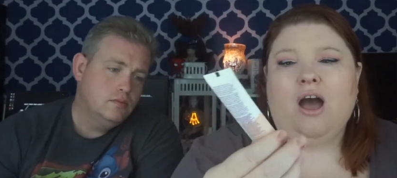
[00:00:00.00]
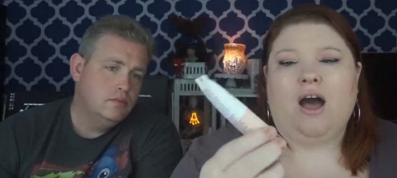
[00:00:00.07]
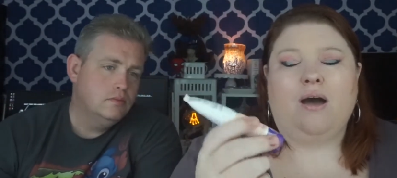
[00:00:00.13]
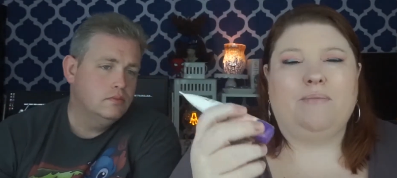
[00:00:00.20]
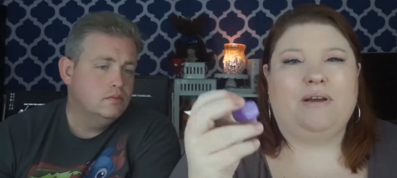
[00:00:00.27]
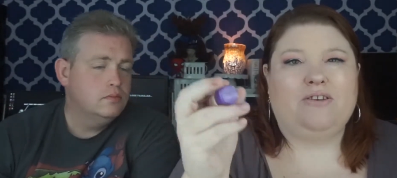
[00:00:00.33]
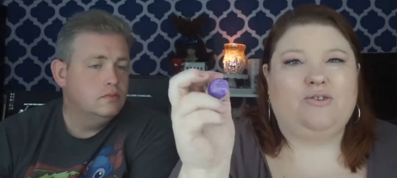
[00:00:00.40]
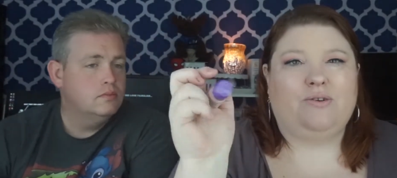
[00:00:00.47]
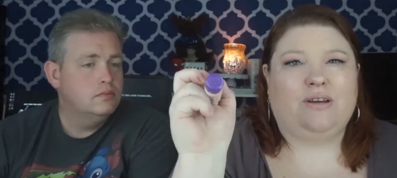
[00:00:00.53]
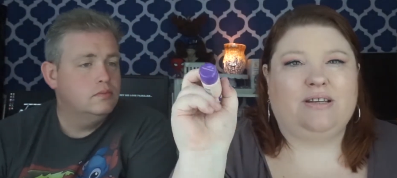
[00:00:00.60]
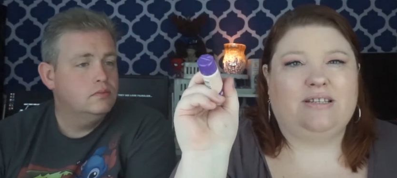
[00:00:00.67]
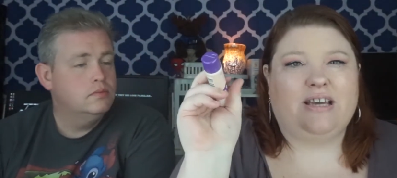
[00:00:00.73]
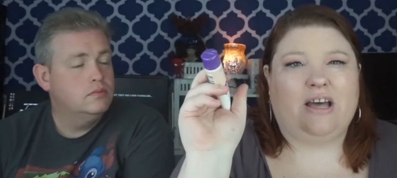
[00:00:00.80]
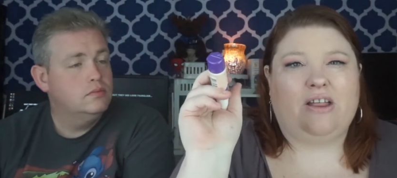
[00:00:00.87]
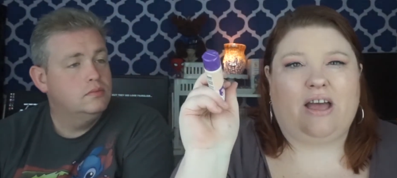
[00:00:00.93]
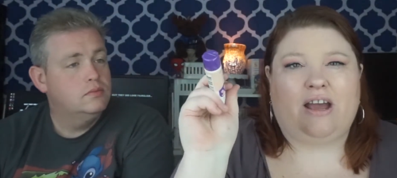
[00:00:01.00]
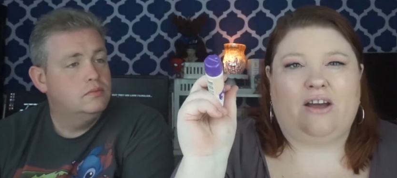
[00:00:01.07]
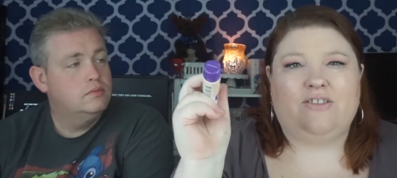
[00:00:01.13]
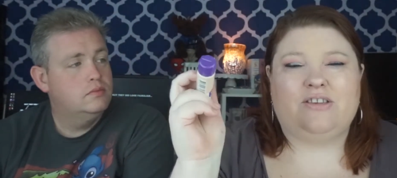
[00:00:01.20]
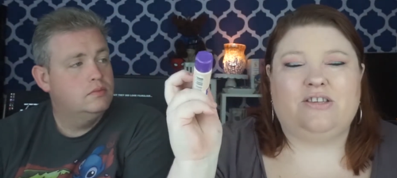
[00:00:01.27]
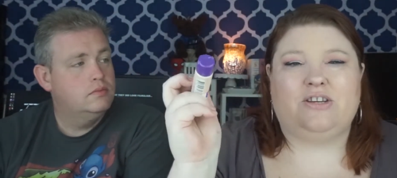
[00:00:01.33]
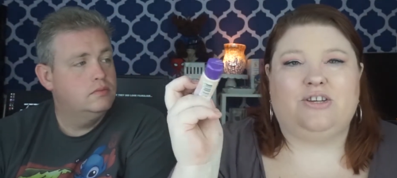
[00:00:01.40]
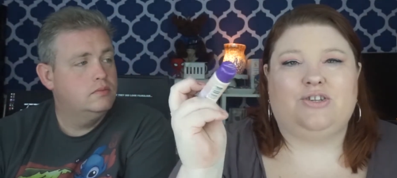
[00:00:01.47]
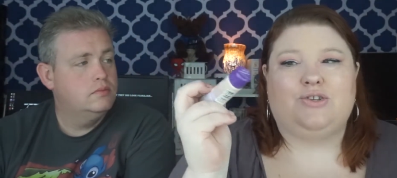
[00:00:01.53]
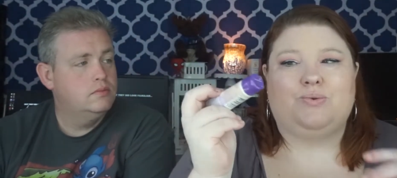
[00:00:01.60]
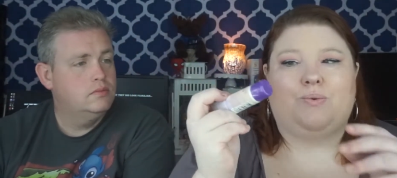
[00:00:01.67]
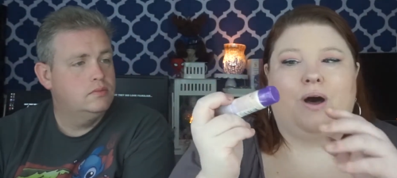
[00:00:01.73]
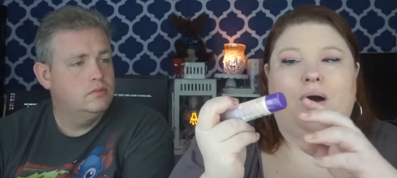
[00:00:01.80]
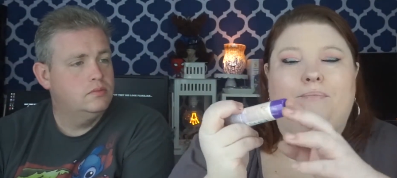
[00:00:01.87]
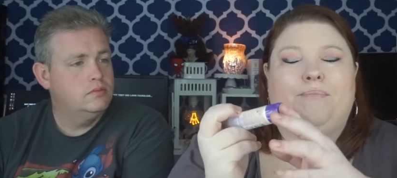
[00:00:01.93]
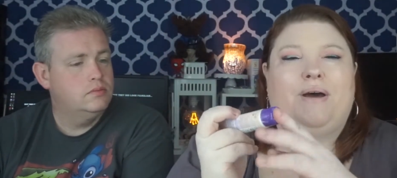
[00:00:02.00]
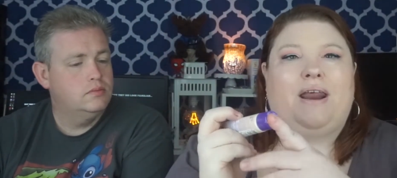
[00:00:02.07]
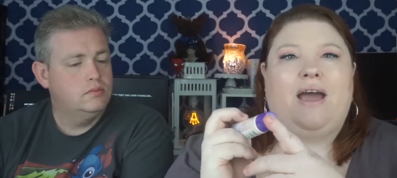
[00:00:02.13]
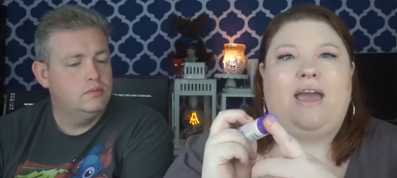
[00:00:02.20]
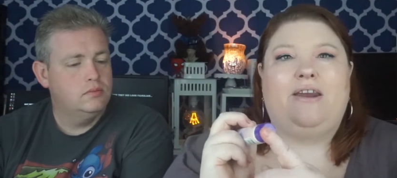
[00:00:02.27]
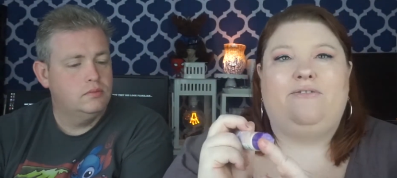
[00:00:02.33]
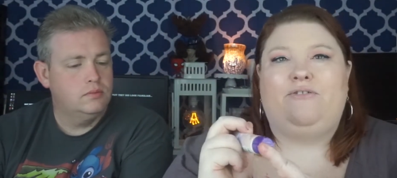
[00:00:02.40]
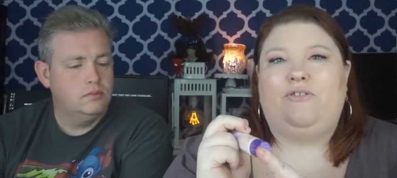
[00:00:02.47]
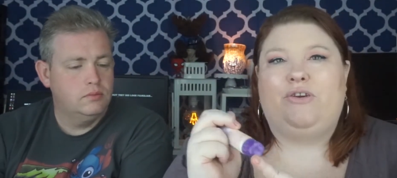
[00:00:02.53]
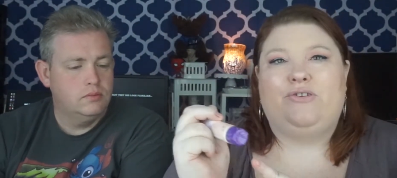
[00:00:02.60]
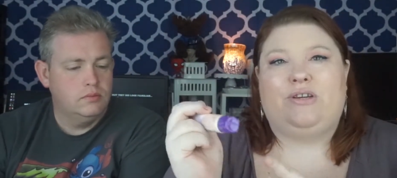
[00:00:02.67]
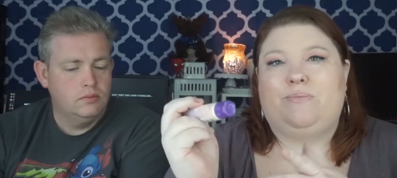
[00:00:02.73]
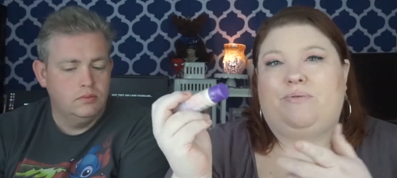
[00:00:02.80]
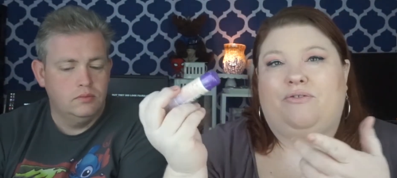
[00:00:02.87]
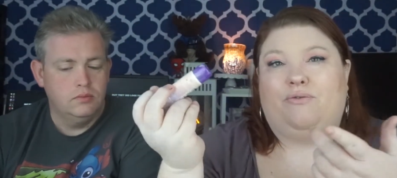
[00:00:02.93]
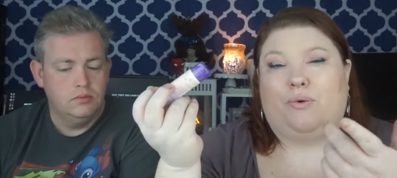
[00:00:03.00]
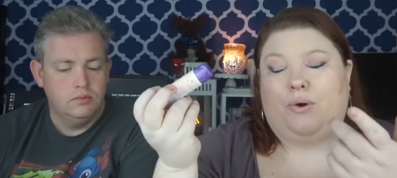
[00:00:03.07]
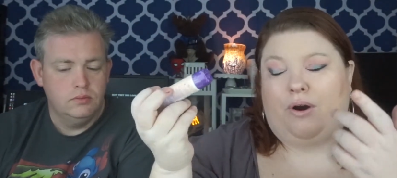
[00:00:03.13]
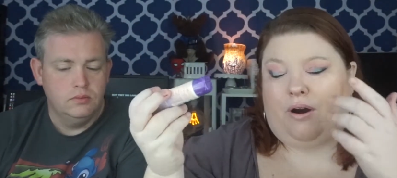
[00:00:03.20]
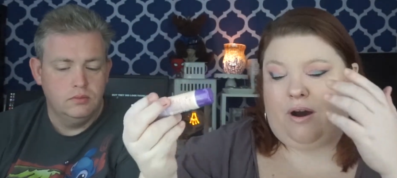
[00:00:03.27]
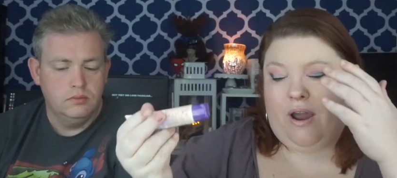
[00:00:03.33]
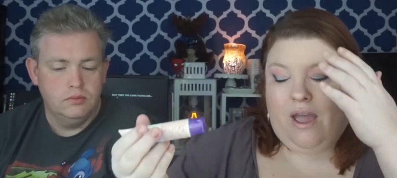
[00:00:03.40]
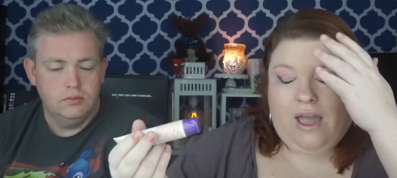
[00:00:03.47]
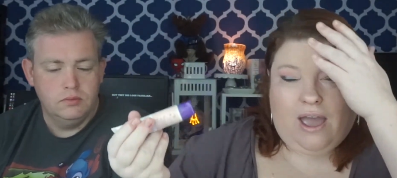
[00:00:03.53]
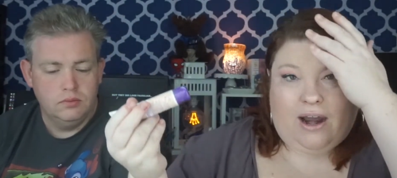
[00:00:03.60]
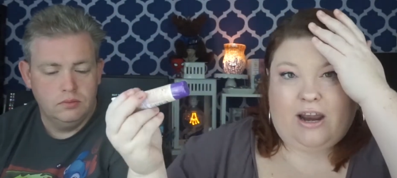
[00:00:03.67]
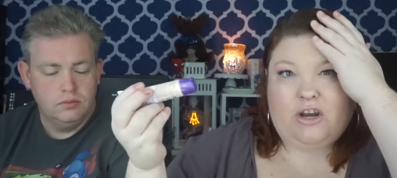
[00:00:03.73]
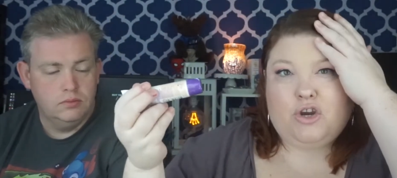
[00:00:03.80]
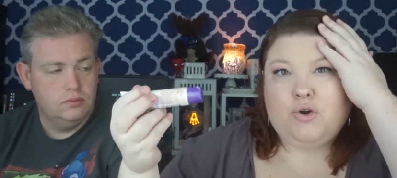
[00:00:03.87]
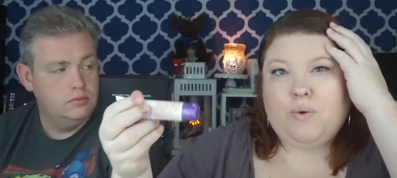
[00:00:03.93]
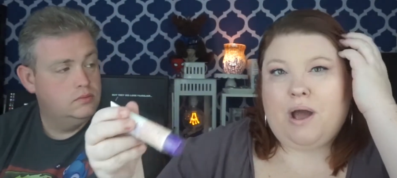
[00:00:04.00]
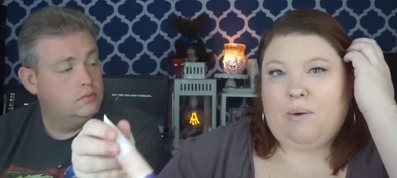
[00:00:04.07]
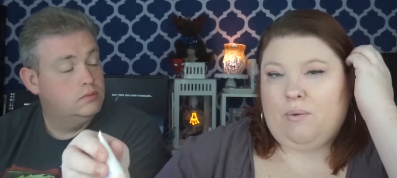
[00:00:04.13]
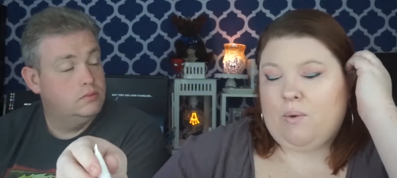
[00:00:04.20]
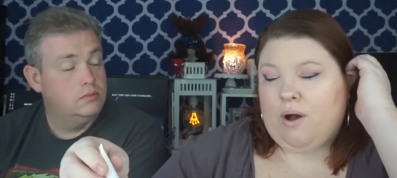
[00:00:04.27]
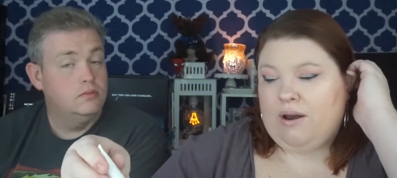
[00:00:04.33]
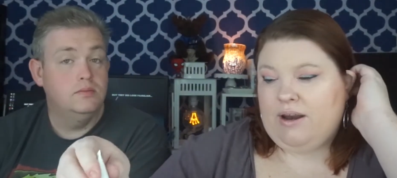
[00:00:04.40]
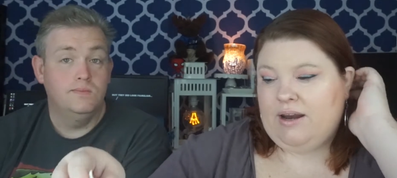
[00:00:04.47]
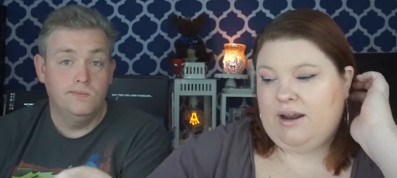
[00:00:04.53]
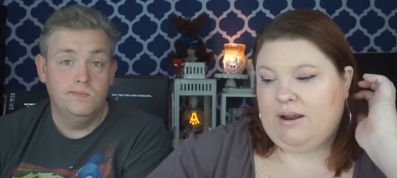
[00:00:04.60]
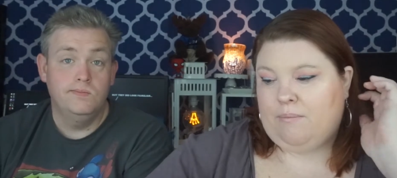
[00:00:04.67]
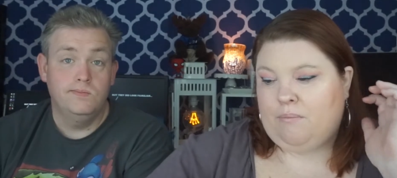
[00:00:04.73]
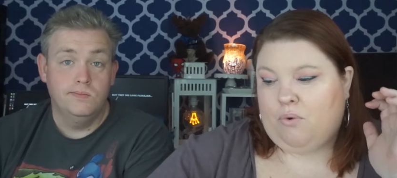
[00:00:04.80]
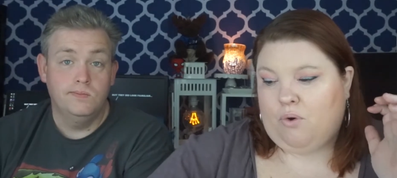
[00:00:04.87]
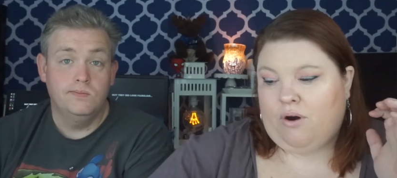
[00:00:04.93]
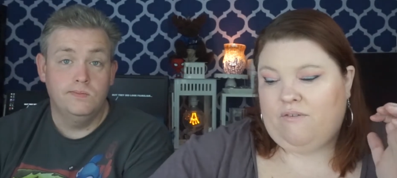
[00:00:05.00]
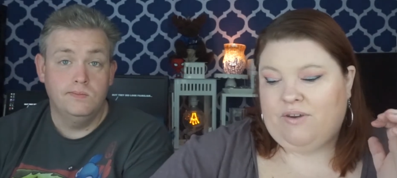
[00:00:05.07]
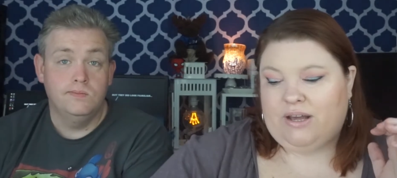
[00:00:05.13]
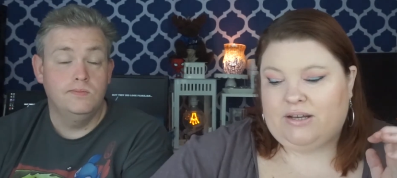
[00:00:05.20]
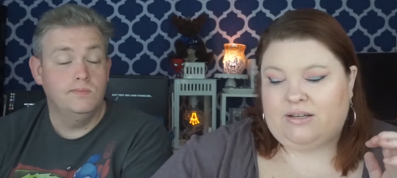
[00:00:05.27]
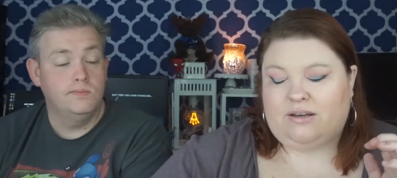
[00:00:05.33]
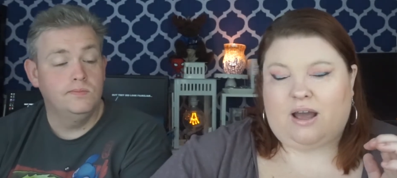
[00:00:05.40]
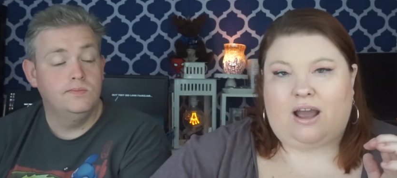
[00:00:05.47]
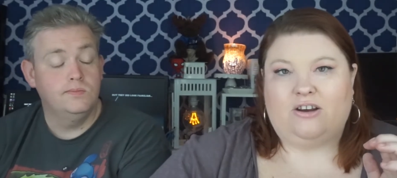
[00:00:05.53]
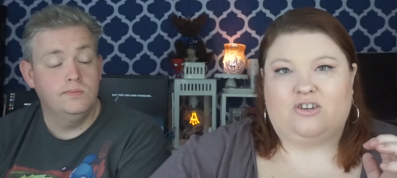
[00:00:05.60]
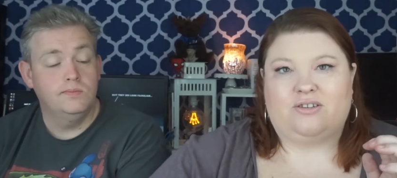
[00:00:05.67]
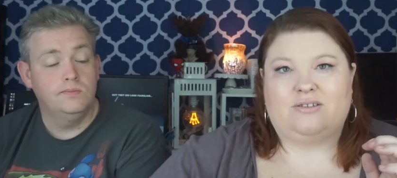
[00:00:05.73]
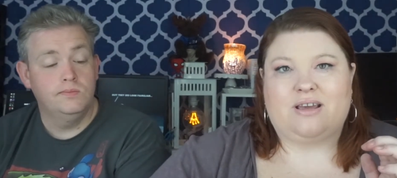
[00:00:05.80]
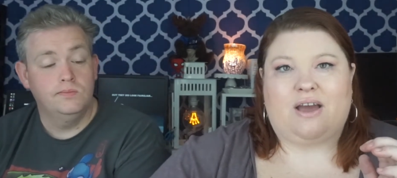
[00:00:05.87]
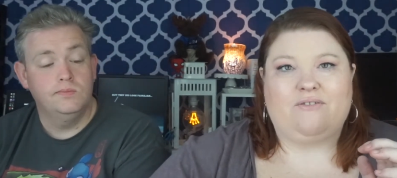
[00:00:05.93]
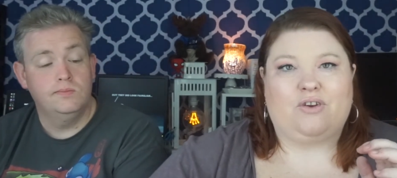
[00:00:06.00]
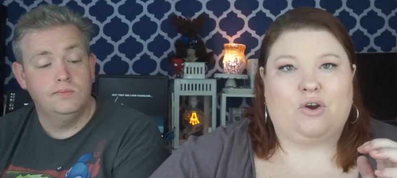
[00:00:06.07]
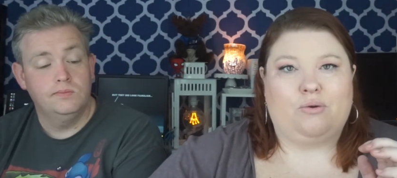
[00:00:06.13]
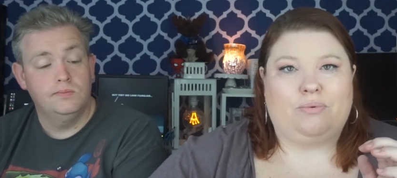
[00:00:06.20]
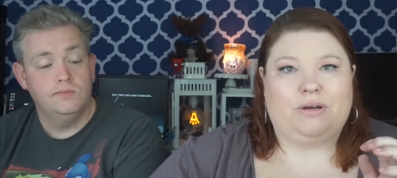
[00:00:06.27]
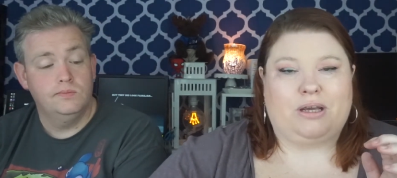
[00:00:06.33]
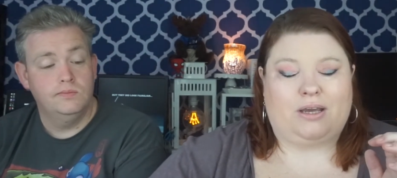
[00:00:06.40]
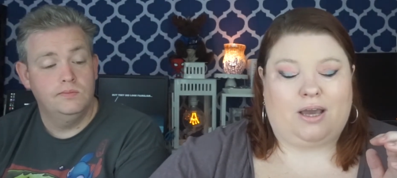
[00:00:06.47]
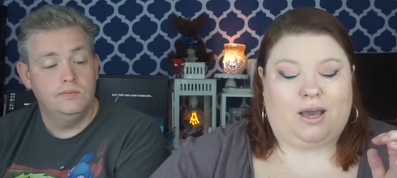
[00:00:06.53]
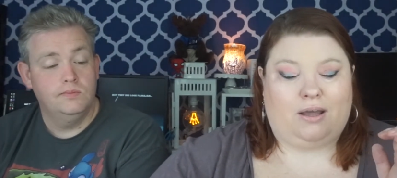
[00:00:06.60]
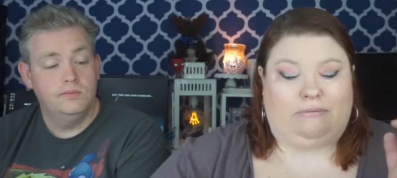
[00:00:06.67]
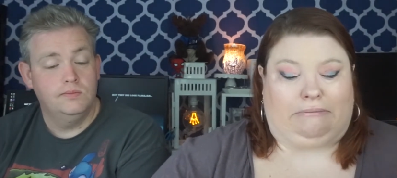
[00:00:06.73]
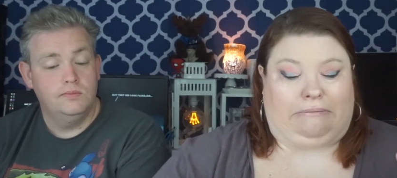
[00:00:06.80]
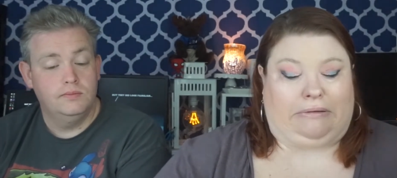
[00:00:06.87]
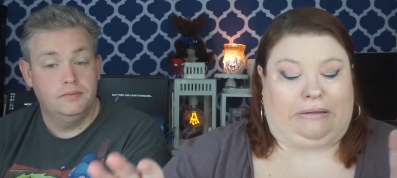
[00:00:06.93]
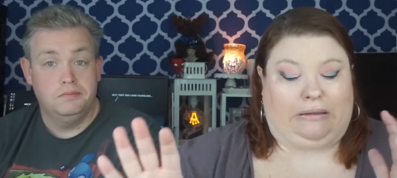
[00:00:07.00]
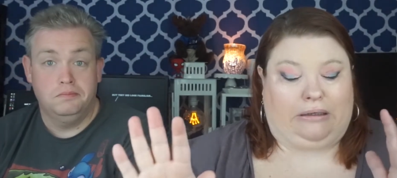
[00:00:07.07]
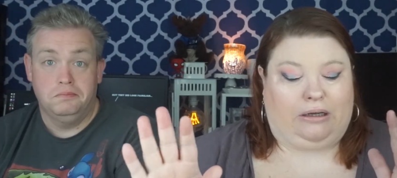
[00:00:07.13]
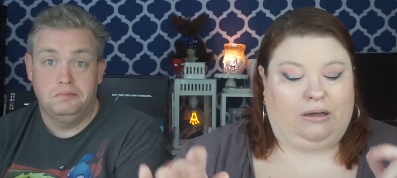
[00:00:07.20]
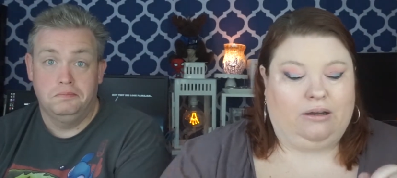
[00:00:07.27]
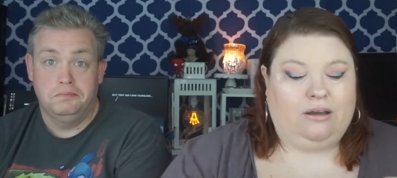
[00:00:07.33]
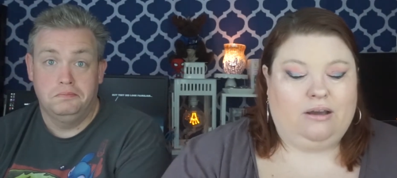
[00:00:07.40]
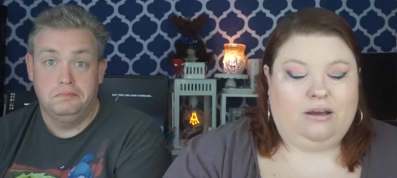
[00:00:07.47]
Speaker 1: Um, as you can tell, I got this in a swap, but I had used it before, and I knew I wanted it more of it. I just haven't opened it yet. You know.